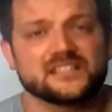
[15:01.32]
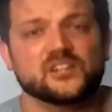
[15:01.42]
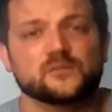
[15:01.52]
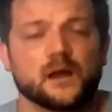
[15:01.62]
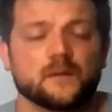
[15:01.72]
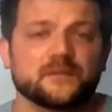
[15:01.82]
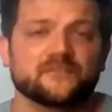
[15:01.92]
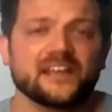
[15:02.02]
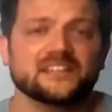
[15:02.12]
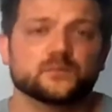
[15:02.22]
that you might be
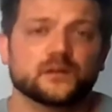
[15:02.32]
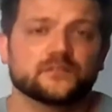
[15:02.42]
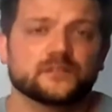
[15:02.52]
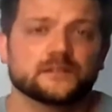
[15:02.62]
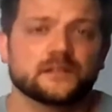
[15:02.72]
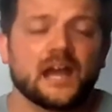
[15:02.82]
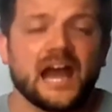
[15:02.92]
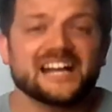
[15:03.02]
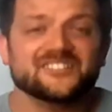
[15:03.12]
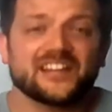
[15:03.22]
faced with.
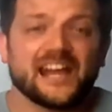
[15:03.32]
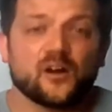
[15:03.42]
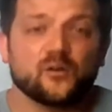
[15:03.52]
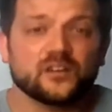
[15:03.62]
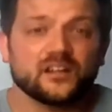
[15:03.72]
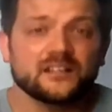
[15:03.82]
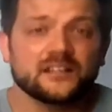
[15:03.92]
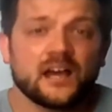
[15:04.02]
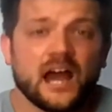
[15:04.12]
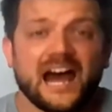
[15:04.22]
As you get older,
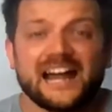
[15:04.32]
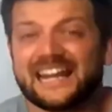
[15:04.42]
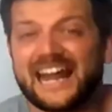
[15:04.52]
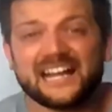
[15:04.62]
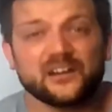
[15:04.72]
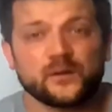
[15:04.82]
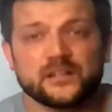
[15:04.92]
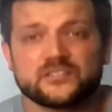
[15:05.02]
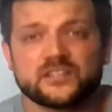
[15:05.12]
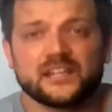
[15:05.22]

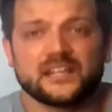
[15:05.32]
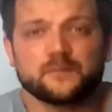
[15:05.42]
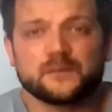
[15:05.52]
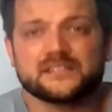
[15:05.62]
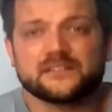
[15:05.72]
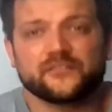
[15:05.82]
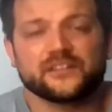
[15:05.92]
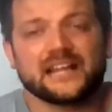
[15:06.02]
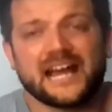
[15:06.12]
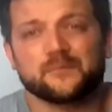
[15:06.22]
language can be
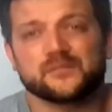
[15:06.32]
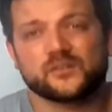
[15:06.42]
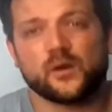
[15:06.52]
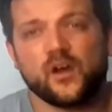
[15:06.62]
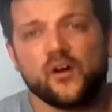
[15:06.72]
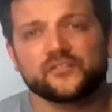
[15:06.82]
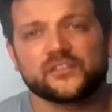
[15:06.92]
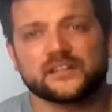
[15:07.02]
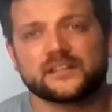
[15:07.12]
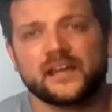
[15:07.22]
something that happens quite
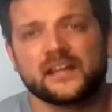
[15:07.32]
often.